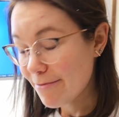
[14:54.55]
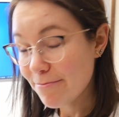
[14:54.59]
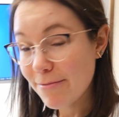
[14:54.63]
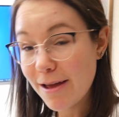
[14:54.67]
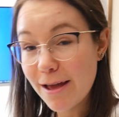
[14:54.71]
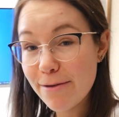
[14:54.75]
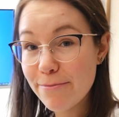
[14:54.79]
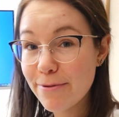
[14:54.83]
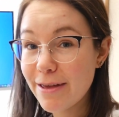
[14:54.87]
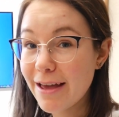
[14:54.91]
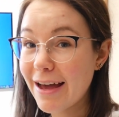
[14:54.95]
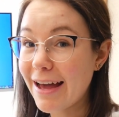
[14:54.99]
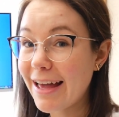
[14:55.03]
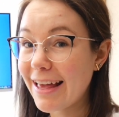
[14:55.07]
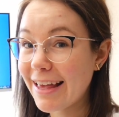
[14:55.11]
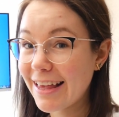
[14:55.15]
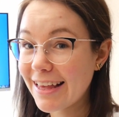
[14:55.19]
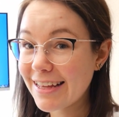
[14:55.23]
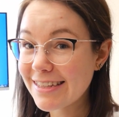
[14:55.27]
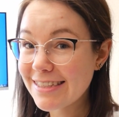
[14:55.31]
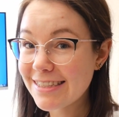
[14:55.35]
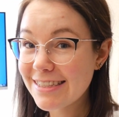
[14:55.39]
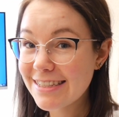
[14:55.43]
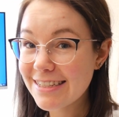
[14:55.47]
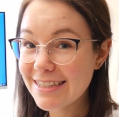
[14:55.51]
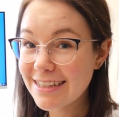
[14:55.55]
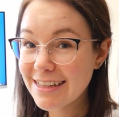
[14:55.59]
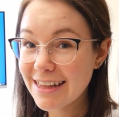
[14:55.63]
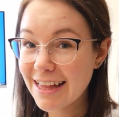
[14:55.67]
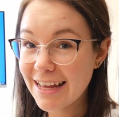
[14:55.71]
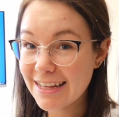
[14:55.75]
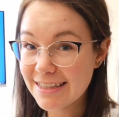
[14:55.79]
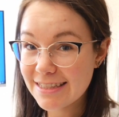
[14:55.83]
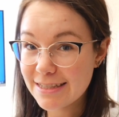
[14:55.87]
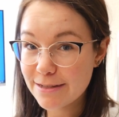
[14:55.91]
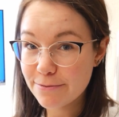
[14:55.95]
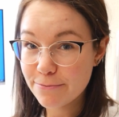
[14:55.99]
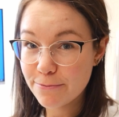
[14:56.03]
maybe I can still
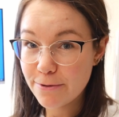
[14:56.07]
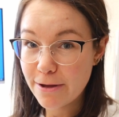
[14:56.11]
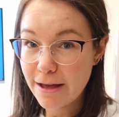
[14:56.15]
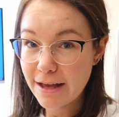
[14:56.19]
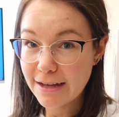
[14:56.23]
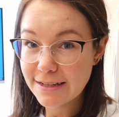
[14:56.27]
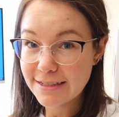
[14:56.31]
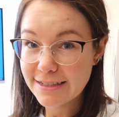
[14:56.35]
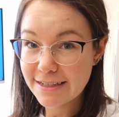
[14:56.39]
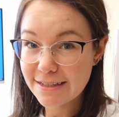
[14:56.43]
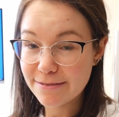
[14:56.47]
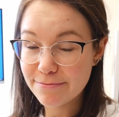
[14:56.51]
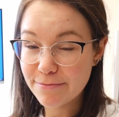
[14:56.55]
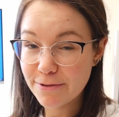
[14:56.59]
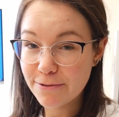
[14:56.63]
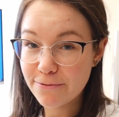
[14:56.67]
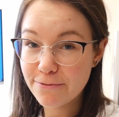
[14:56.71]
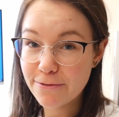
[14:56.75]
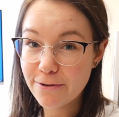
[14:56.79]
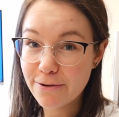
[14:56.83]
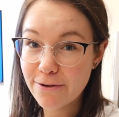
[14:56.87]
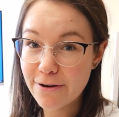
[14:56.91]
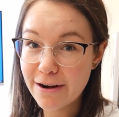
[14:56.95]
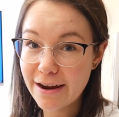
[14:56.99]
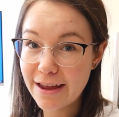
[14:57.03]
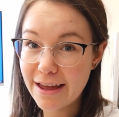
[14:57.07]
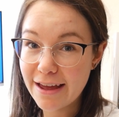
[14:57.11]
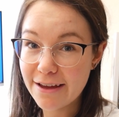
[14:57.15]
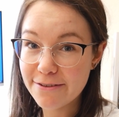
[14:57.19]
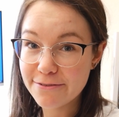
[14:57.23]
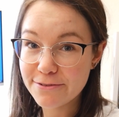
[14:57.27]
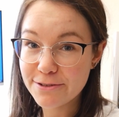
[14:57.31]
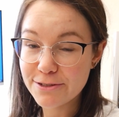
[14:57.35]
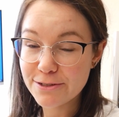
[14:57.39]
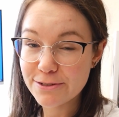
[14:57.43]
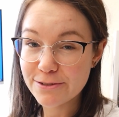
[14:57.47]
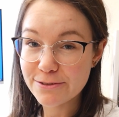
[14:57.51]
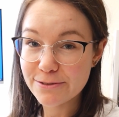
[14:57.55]
get some work done before I have
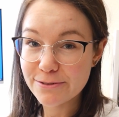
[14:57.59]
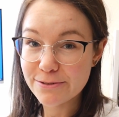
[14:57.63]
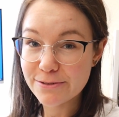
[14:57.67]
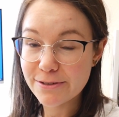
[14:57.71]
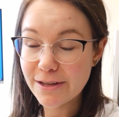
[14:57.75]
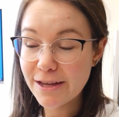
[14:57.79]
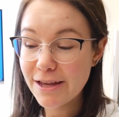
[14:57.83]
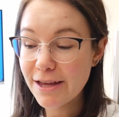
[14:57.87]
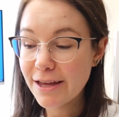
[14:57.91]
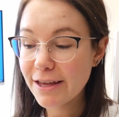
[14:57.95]
to